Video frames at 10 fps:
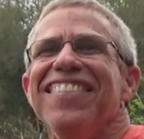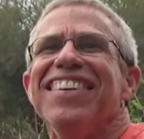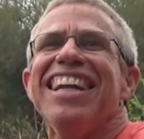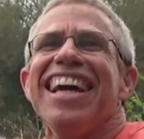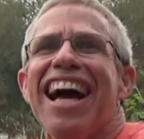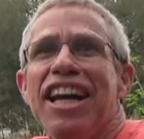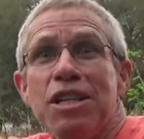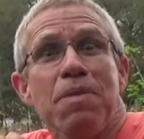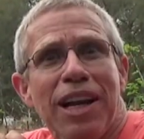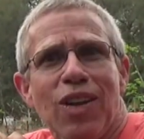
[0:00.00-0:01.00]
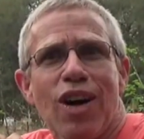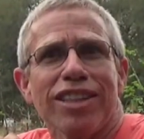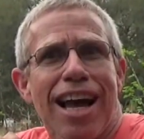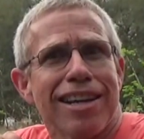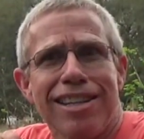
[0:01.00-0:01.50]
But it's been a
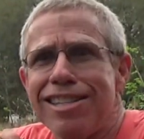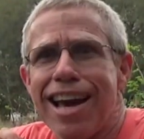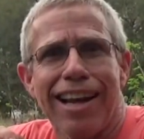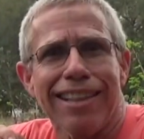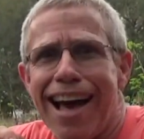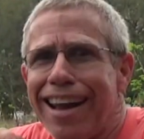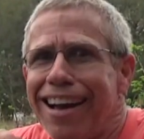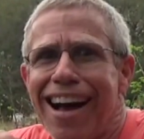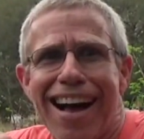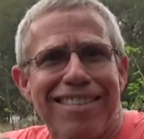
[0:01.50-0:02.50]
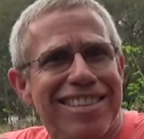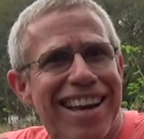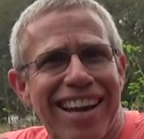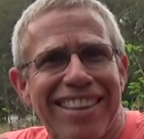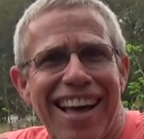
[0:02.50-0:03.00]
long time, because he's got a lot of hives. He's
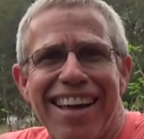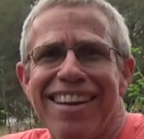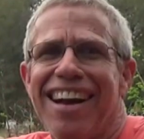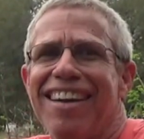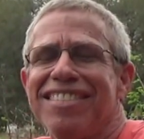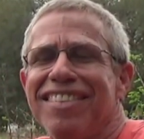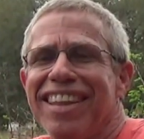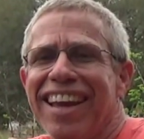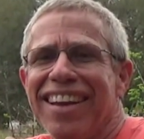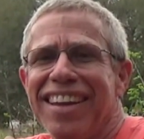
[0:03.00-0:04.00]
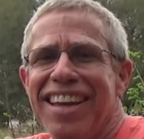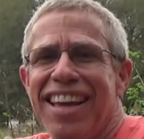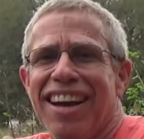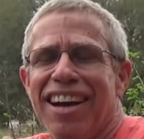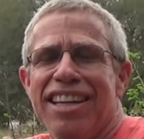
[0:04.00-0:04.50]
got a lot of hives up there.
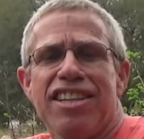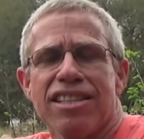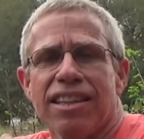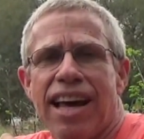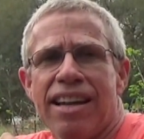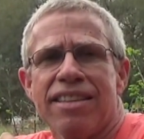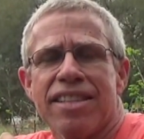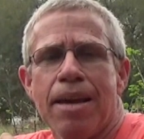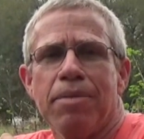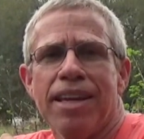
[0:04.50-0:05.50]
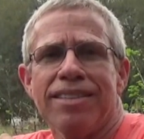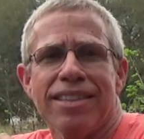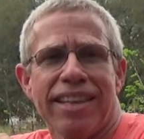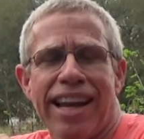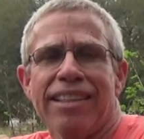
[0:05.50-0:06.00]
He does a lot of the same
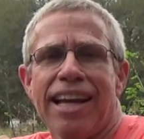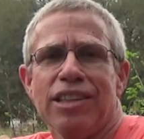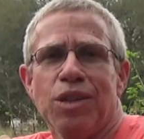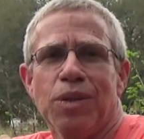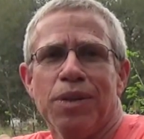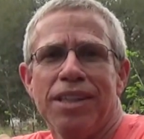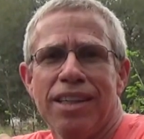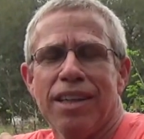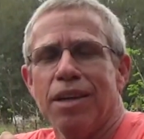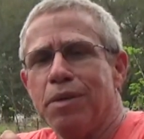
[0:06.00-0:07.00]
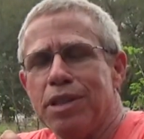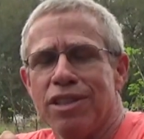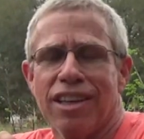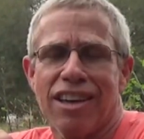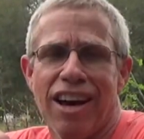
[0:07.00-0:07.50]
things that I like doing, which
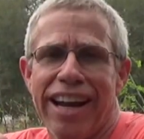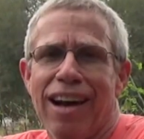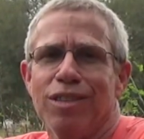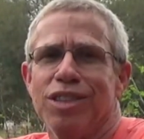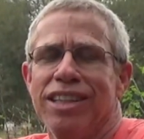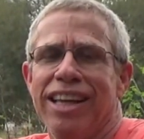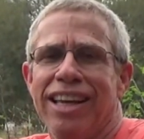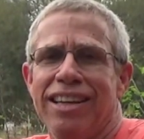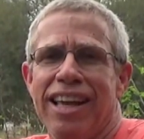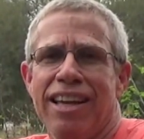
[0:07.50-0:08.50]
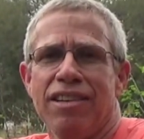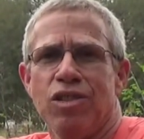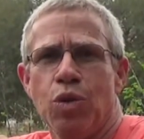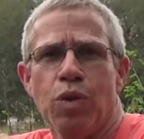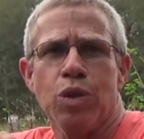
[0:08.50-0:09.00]
is the cutouts and
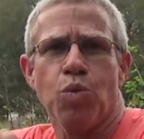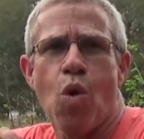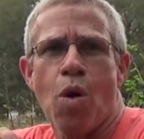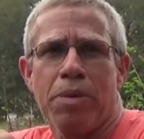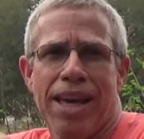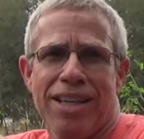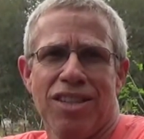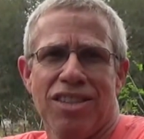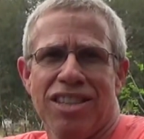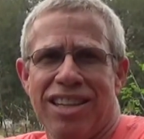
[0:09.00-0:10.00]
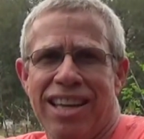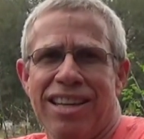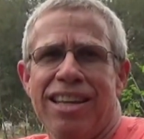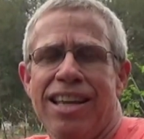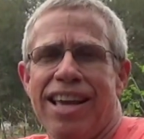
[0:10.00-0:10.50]
doing swarm catches
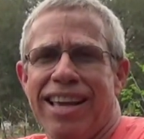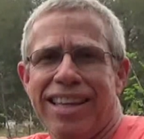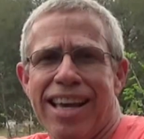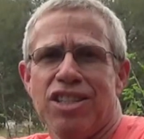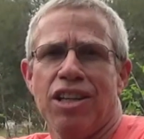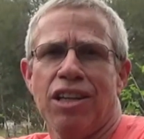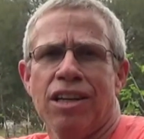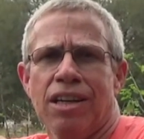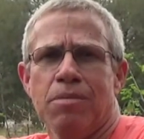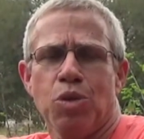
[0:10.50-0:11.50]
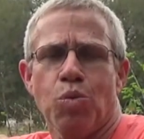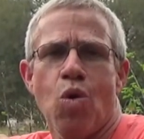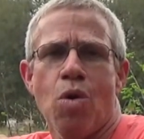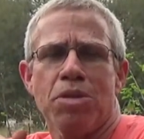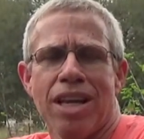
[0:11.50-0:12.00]
and catching
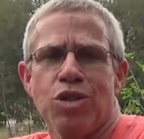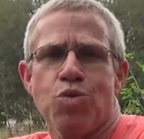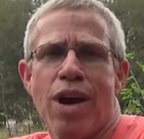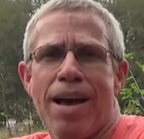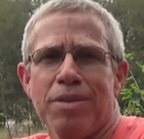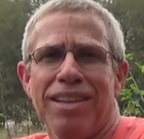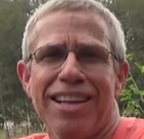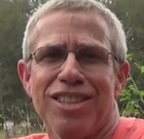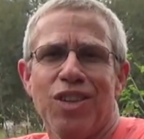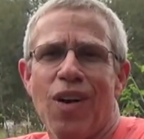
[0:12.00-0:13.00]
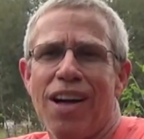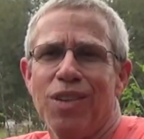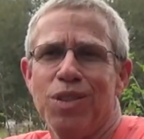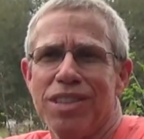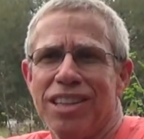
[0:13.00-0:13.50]
swarms, setting traps. He likes to do all
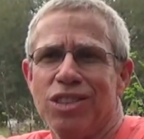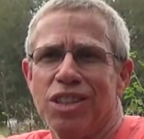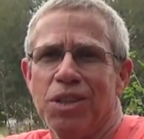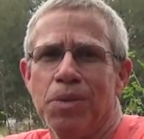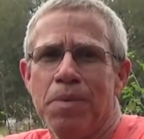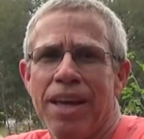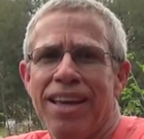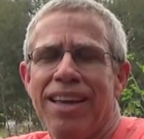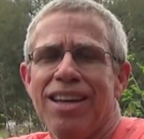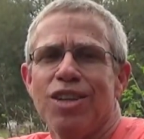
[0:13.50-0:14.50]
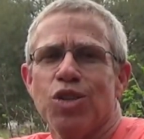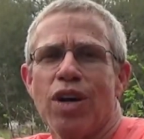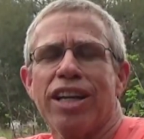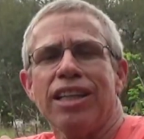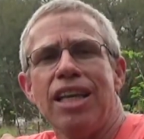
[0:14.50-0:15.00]
those things too. So
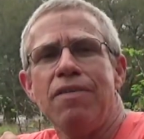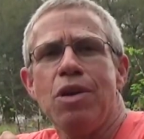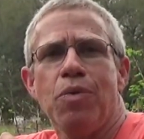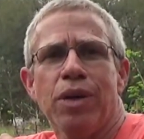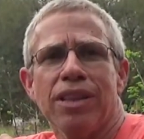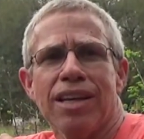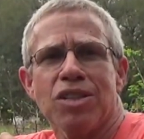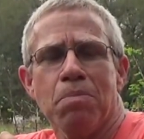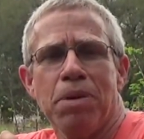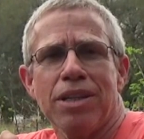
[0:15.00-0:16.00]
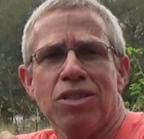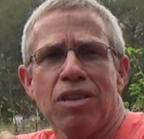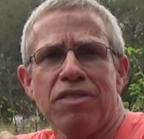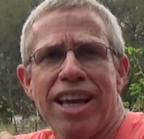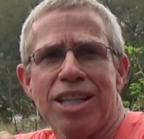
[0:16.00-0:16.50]
I'm going to leave you with some pictures
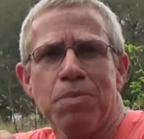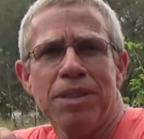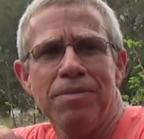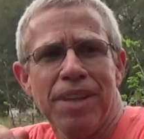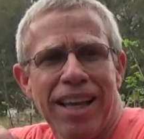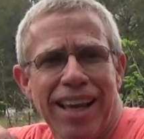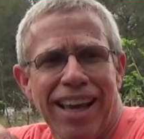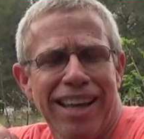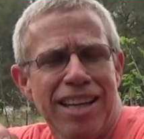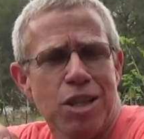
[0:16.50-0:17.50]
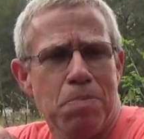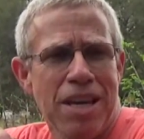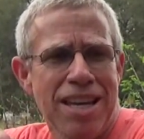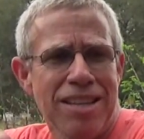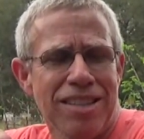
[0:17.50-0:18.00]
of Desmond and his
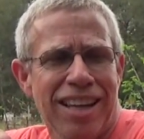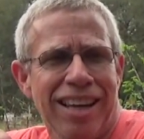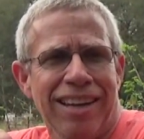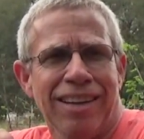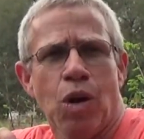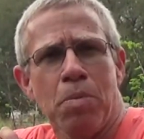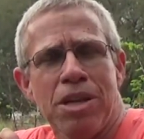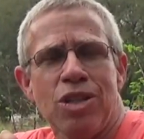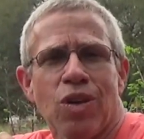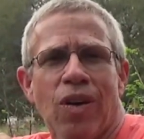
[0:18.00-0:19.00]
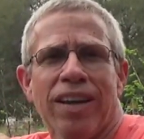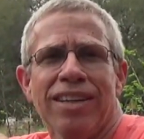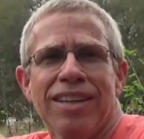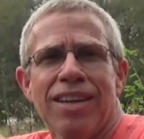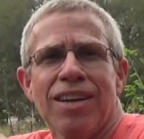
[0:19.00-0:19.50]
bees, and I hope you enjoy it.
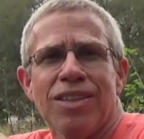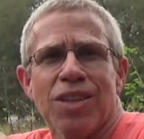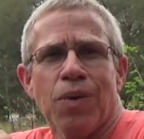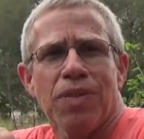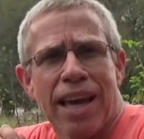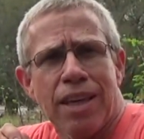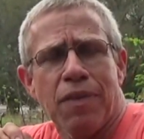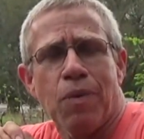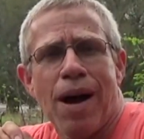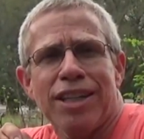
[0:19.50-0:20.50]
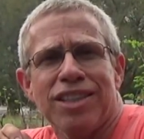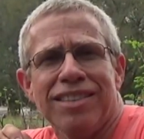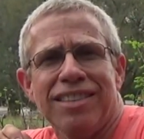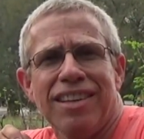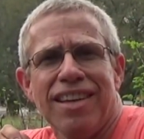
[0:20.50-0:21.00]
So thank you for
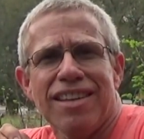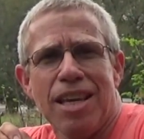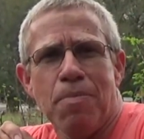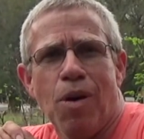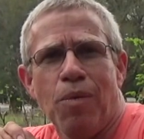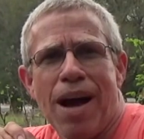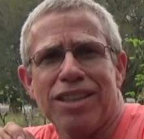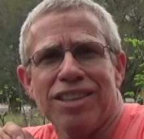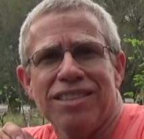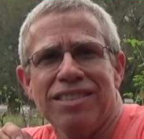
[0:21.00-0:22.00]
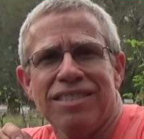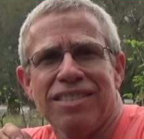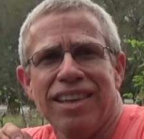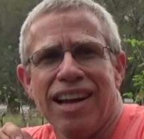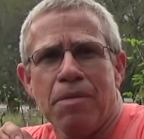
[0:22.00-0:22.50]
watching. Keep on watching,
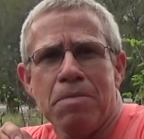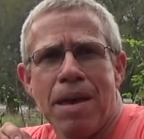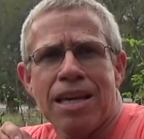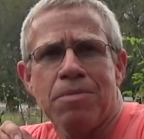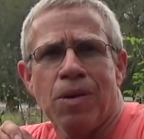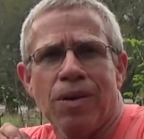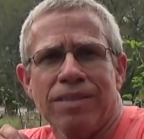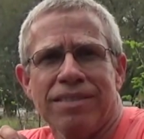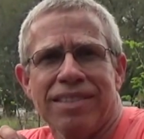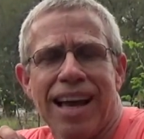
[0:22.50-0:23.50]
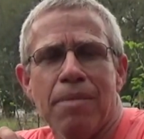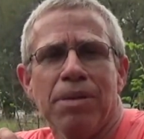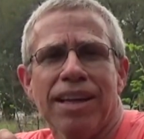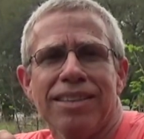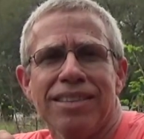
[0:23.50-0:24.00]
and I'll be making more. God
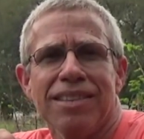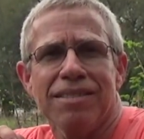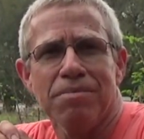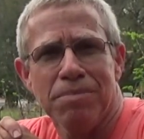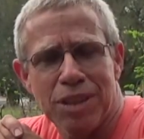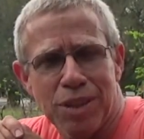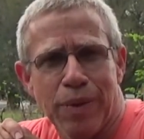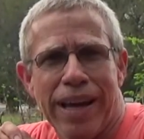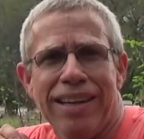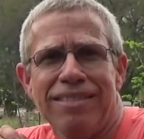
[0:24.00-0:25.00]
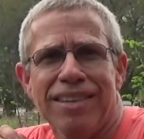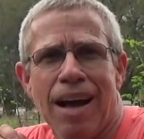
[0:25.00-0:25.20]
bless. Mr. Red.